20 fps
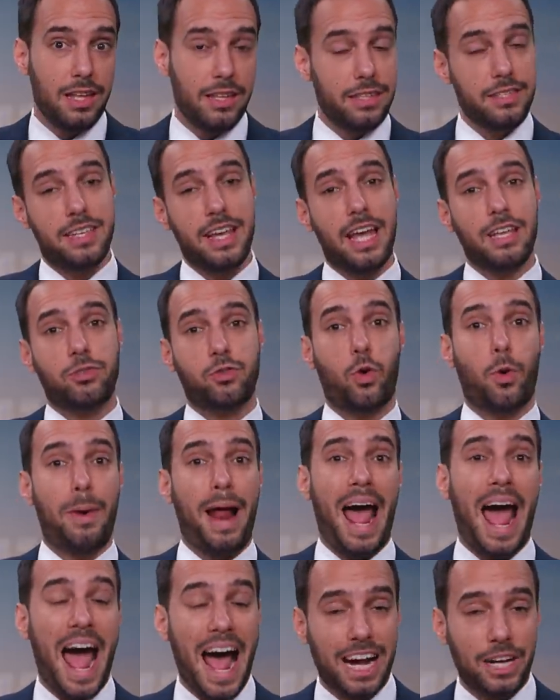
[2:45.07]
the
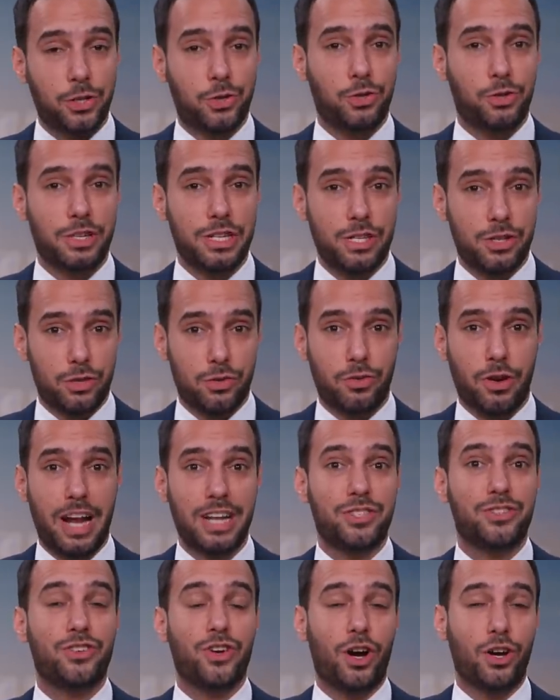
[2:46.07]
sandstorm actually
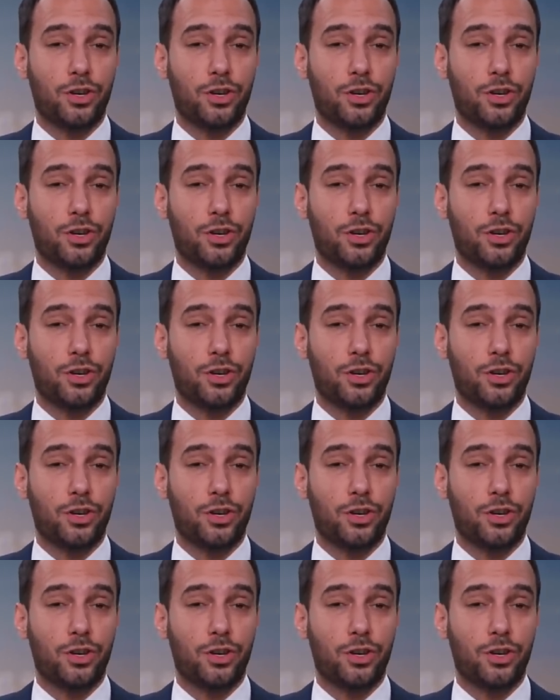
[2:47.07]
stretched